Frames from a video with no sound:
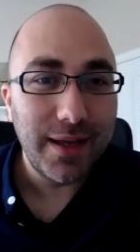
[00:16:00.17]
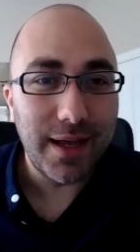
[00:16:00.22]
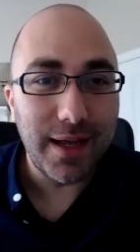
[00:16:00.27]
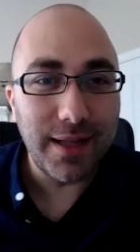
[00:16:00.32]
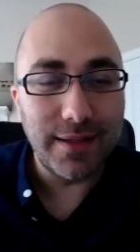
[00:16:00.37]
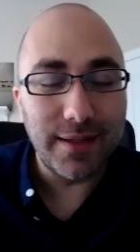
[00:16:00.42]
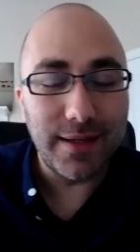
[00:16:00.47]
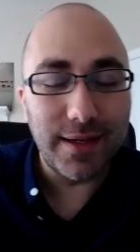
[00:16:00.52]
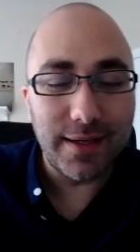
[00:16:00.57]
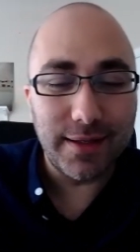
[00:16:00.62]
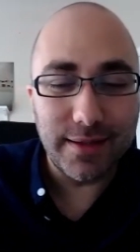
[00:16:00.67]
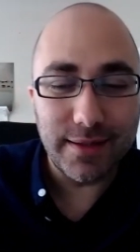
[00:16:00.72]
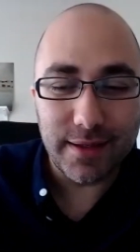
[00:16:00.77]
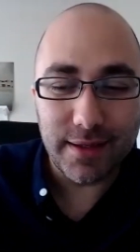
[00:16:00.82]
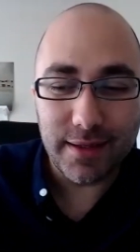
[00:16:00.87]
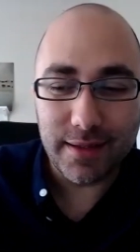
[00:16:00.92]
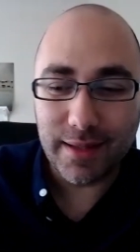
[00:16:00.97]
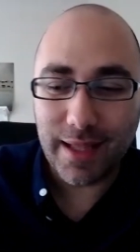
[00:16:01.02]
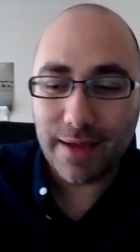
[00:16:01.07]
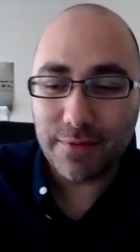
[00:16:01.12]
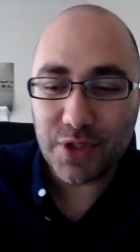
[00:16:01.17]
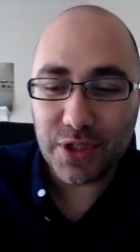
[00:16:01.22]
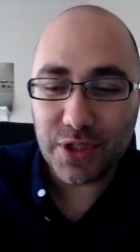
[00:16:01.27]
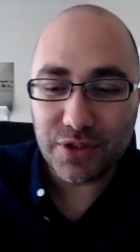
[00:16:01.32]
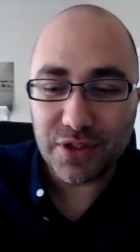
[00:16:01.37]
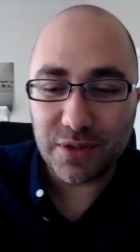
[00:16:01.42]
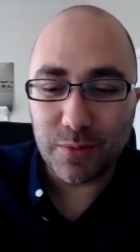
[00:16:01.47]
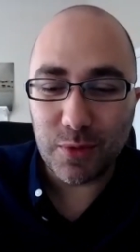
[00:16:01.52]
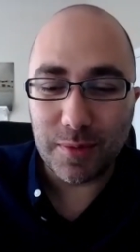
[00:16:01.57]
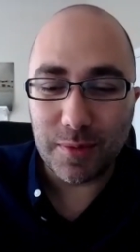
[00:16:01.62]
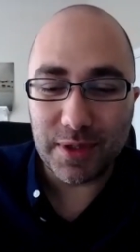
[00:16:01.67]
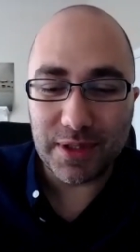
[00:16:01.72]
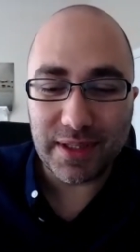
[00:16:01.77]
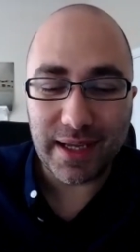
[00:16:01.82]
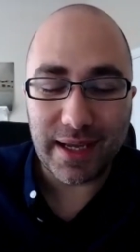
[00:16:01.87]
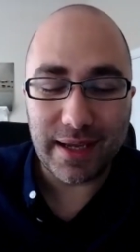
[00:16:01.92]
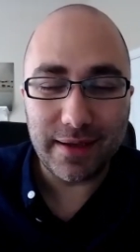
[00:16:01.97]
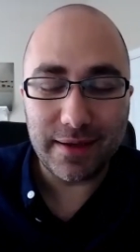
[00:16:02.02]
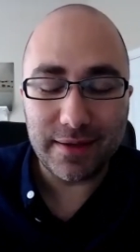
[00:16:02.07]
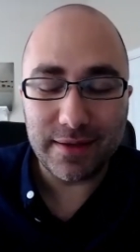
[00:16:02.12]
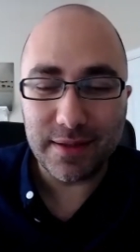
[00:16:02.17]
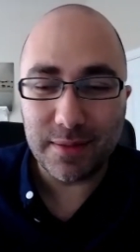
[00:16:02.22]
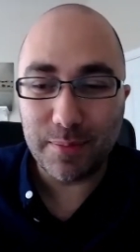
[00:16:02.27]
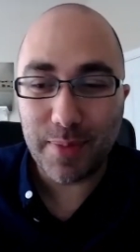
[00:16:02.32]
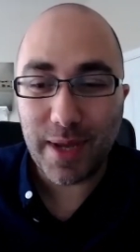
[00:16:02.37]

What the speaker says: And life-changing moment, the